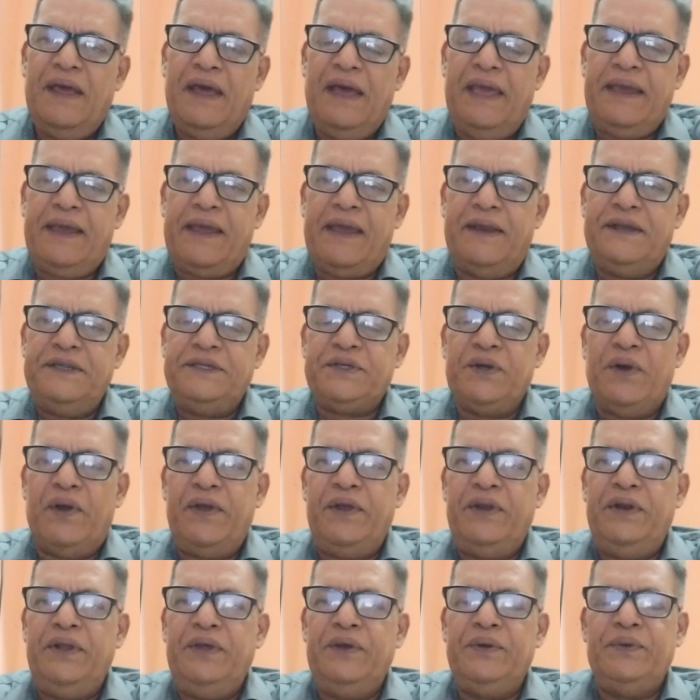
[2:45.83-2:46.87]
I can
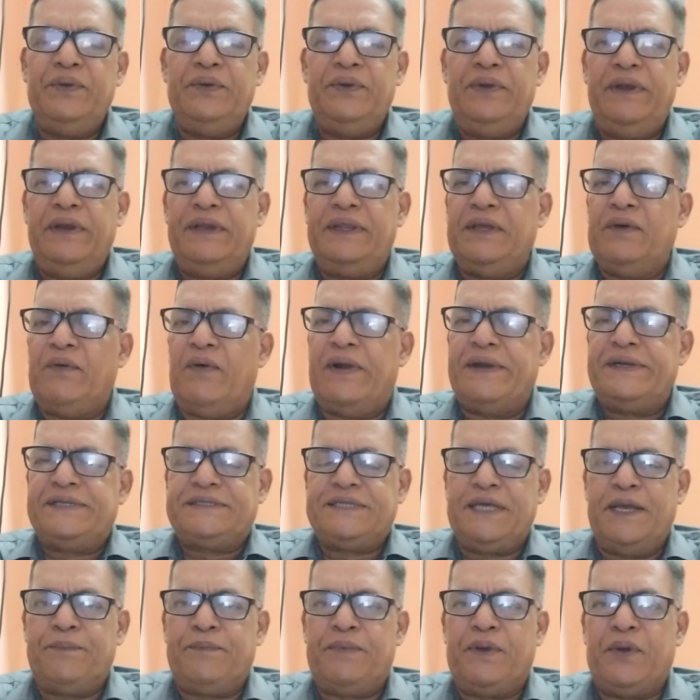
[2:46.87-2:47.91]
join you in the
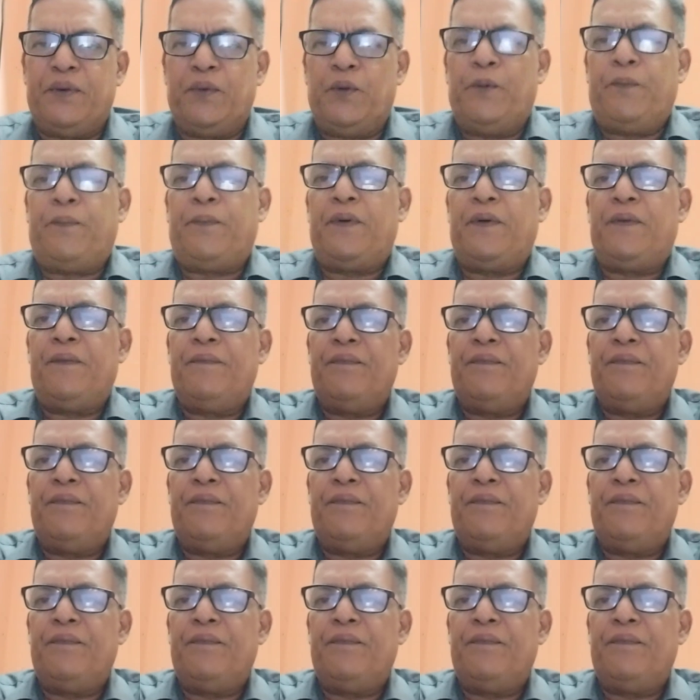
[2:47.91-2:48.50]
WhatsApp group.